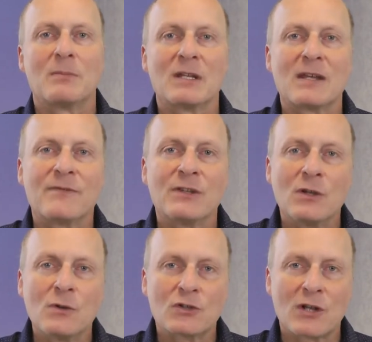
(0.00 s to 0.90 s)
But if
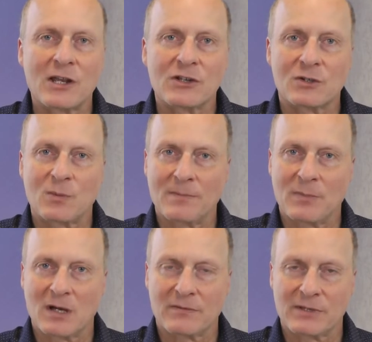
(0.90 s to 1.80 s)
you change one
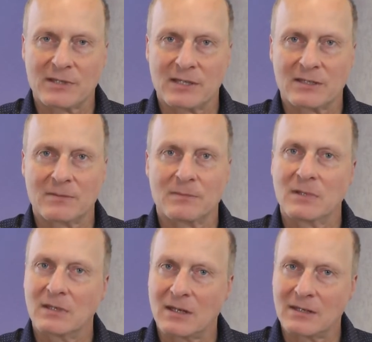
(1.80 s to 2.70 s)
part of a
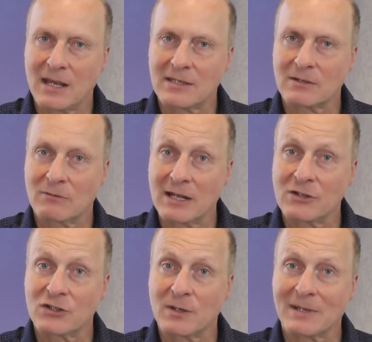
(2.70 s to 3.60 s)
system, and yes, a
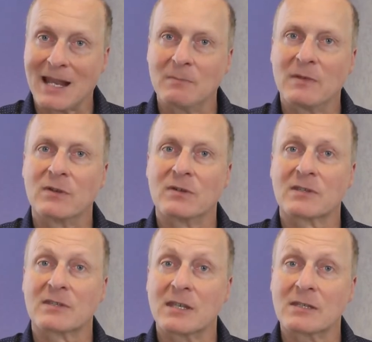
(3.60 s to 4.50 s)
relationship can be viewed
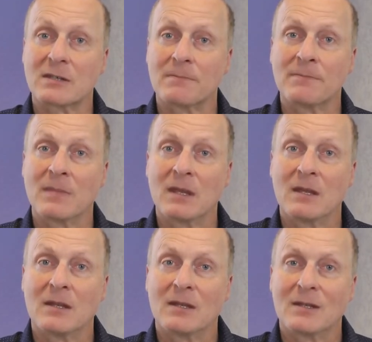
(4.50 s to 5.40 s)
as a system,
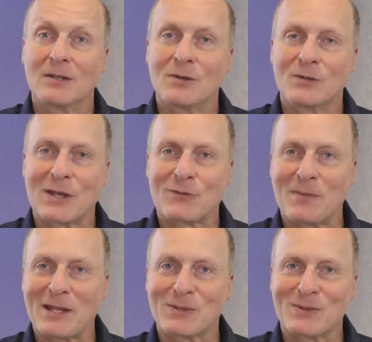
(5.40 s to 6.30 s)
you said
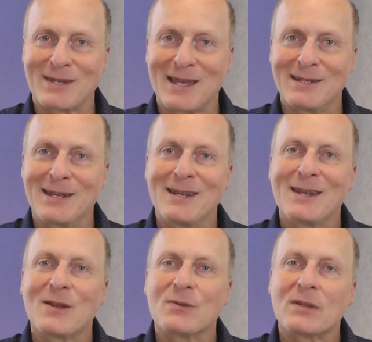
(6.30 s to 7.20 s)
romance was dead,
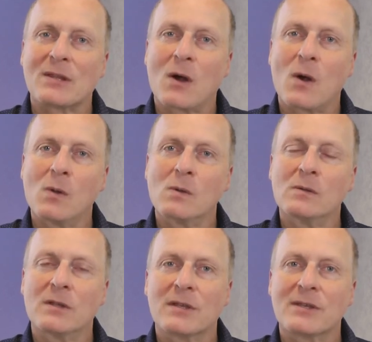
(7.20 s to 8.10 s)
then the
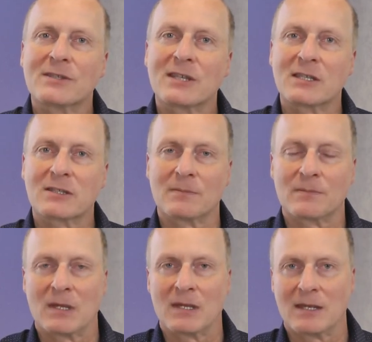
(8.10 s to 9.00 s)
whole
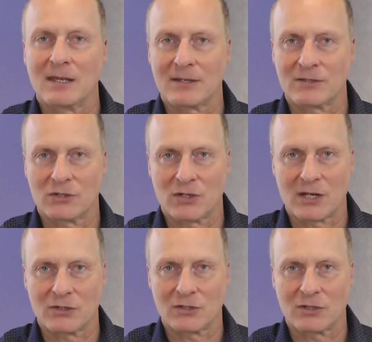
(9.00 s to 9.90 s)
system has to
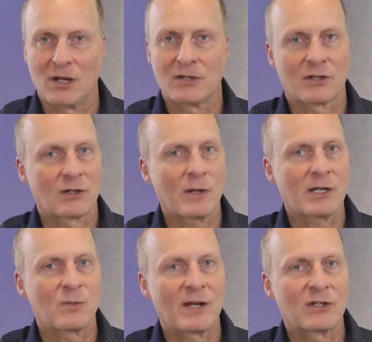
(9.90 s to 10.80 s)
change. So the
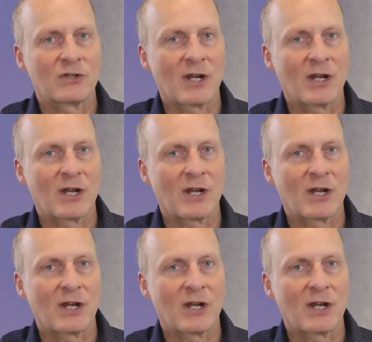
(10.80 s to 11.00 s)
quickest way to